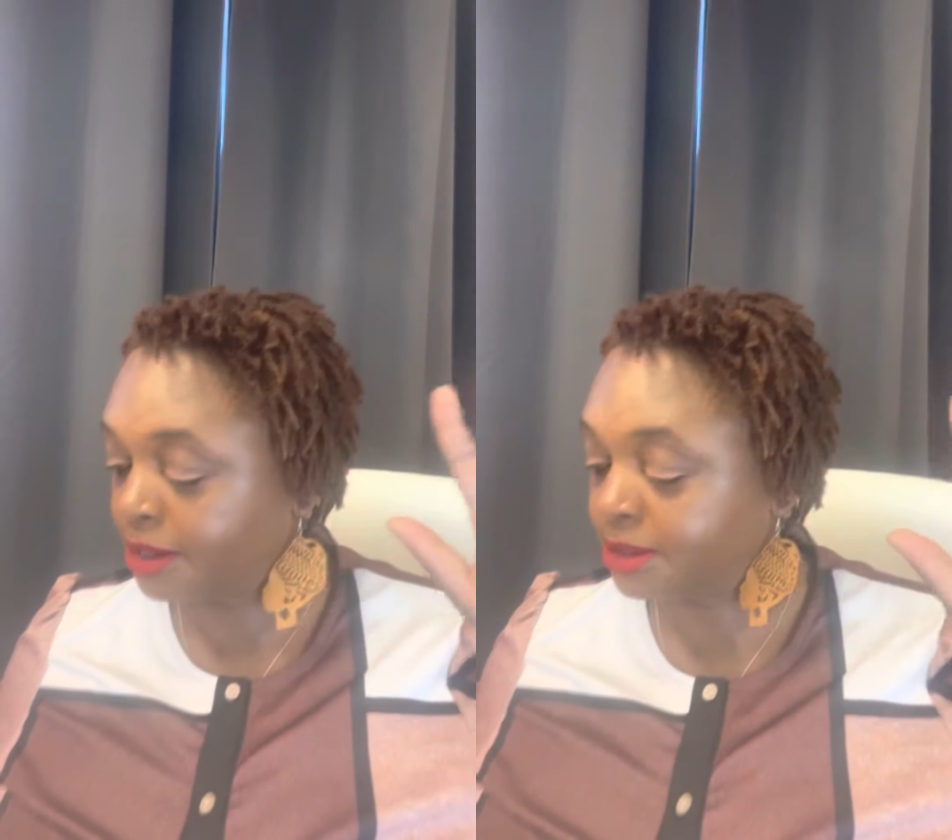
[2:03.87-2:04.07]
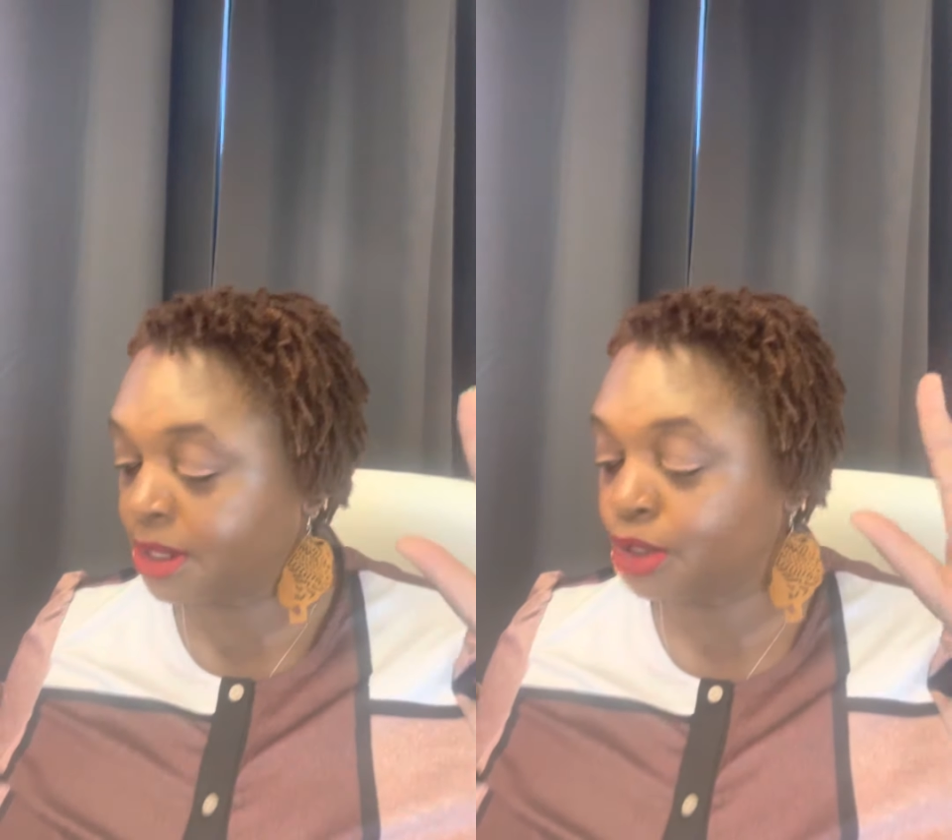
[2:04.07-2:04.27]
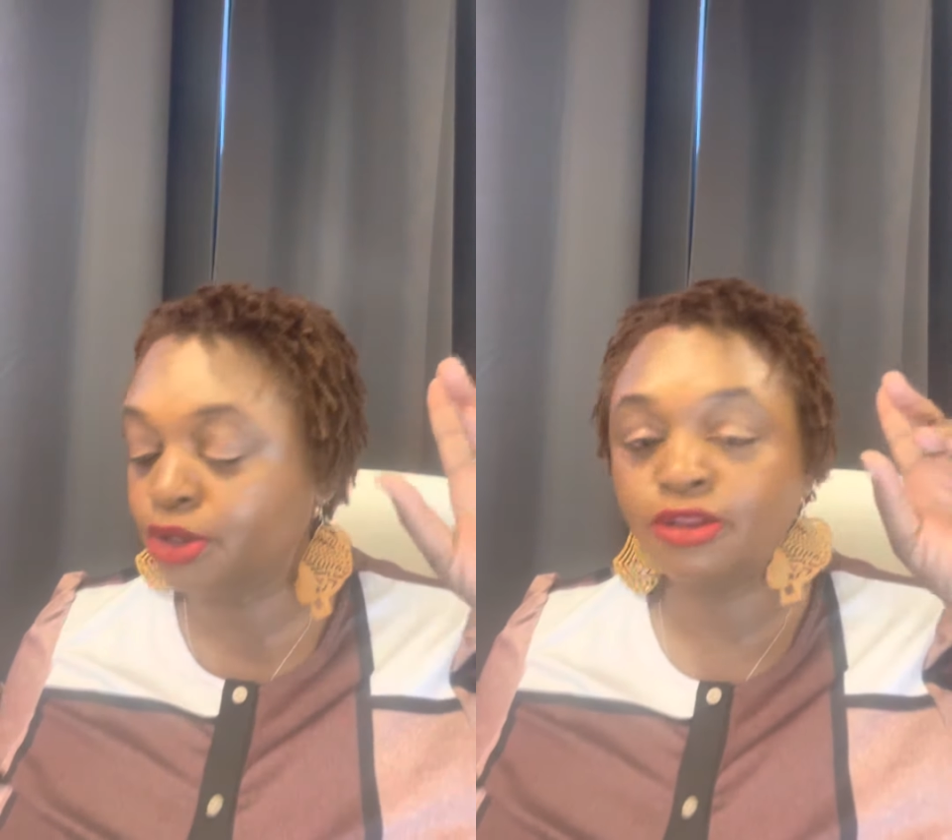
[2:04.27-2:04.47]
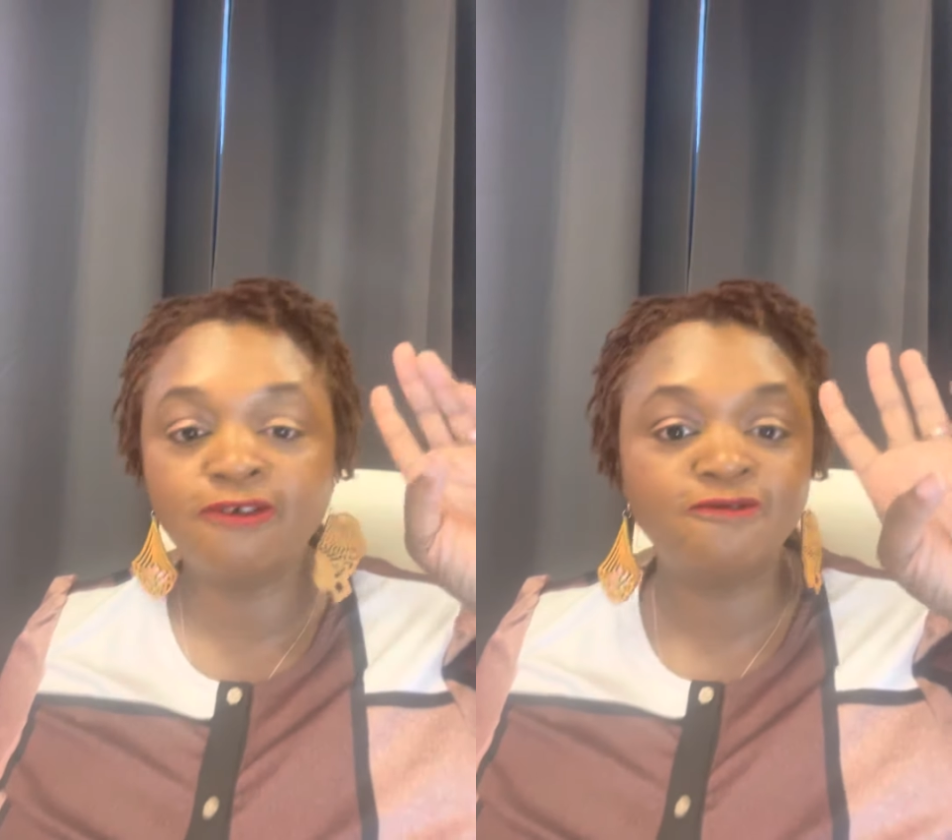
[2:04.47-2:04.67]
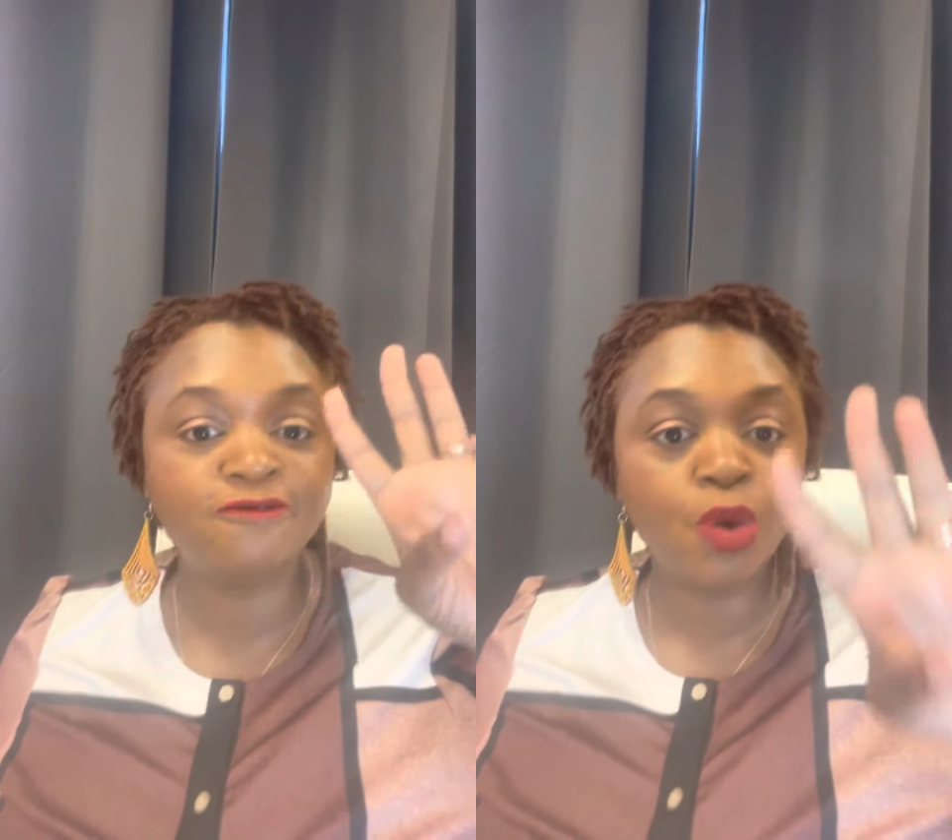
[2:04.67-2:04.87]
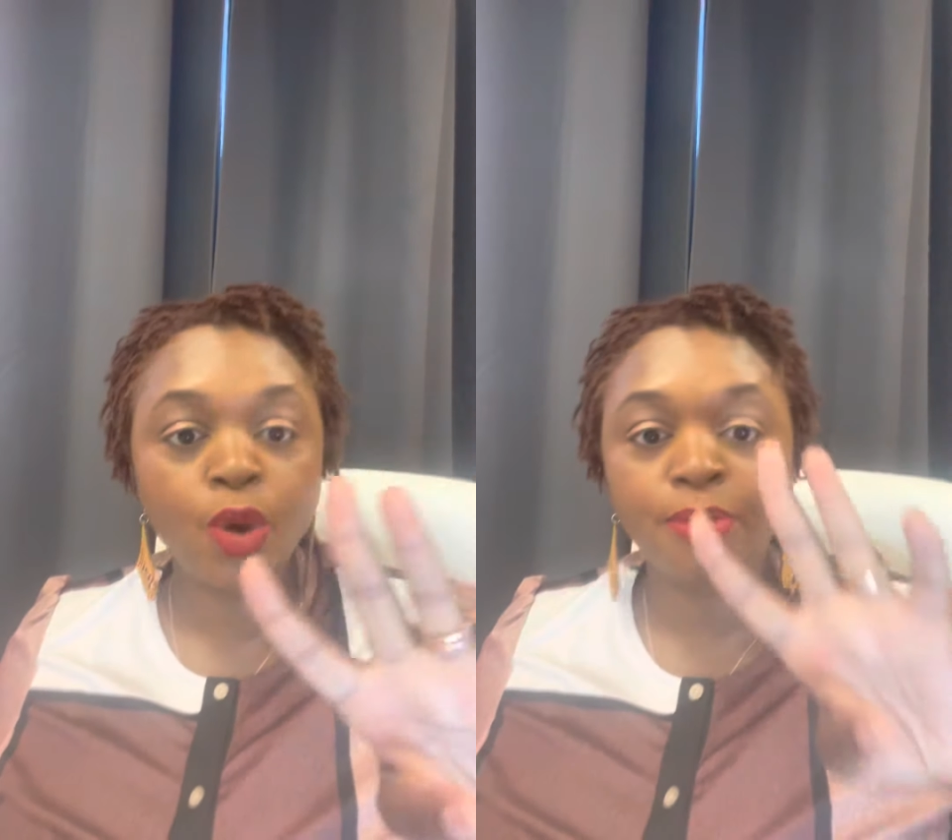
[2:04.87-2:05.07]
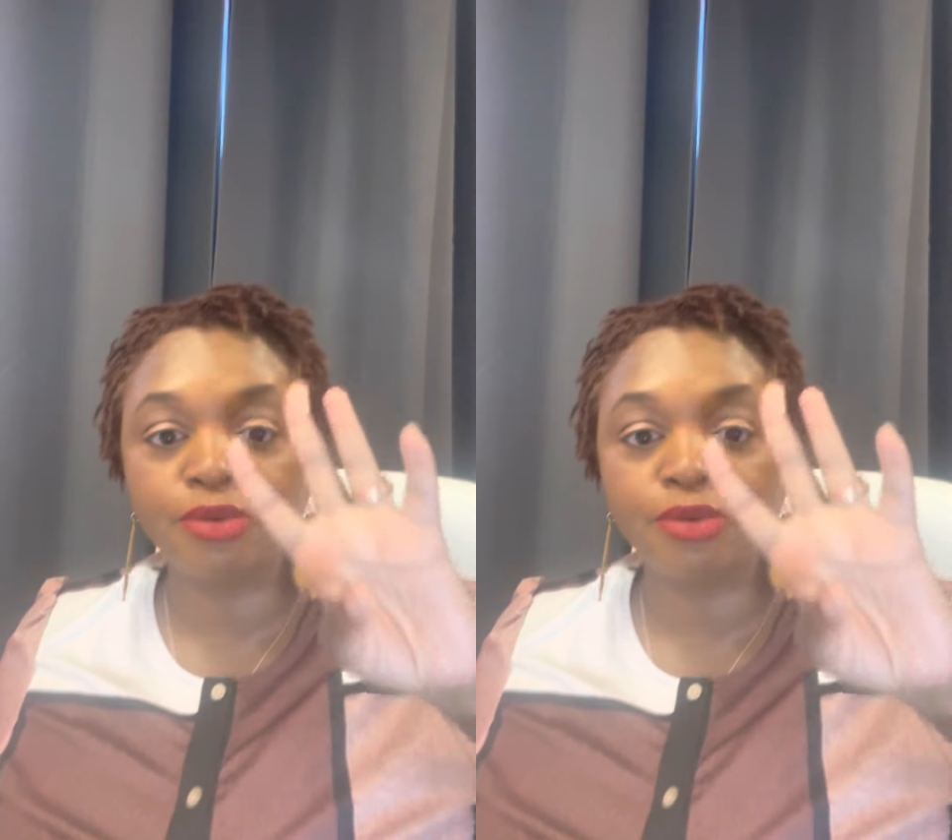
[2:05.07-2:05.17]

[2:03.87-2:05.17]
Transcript: I'll tell you the 4